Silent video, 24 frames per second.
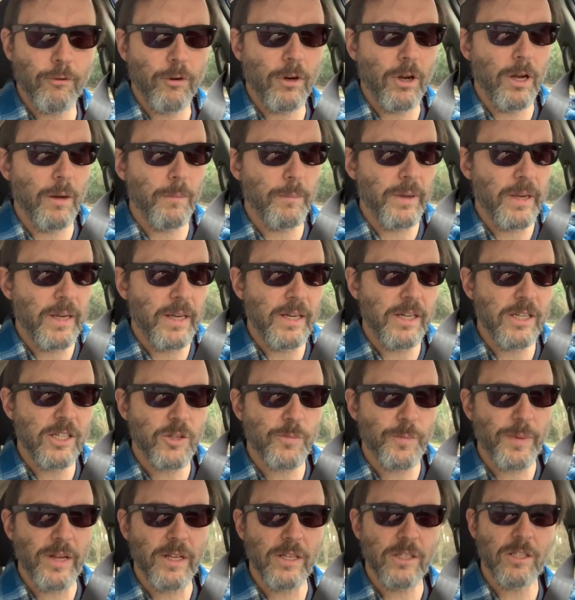from
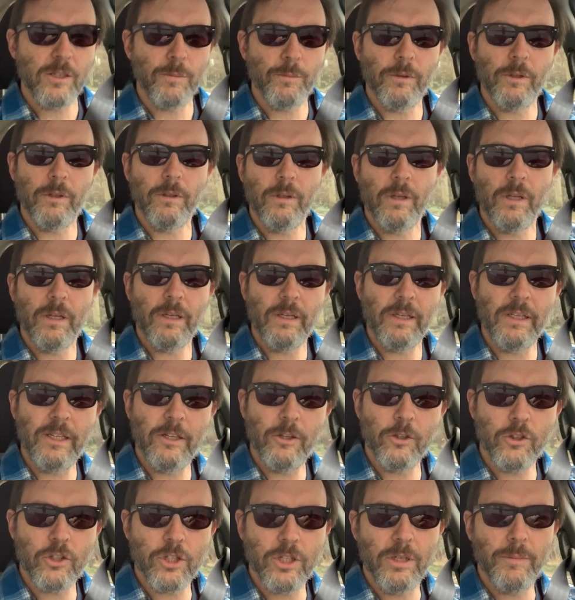
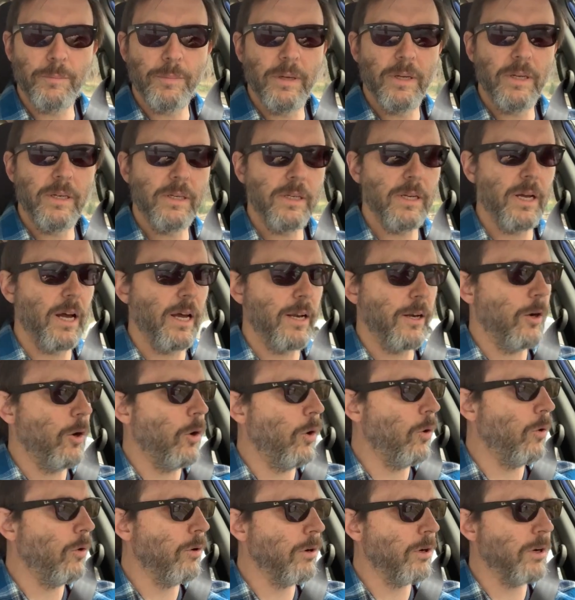
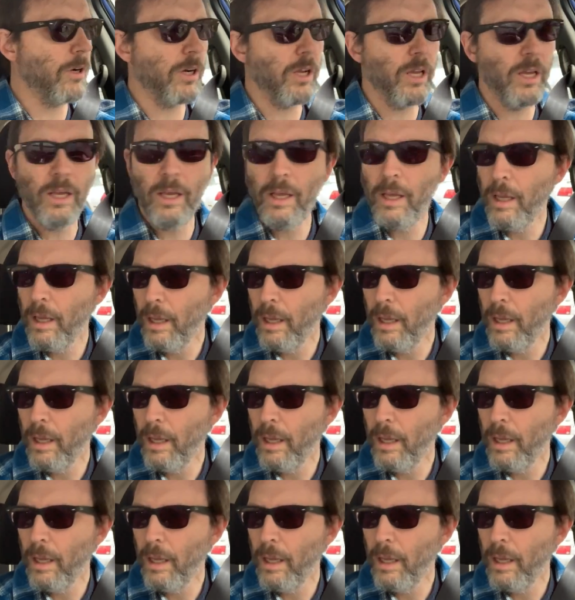IndispensableLeadership.org.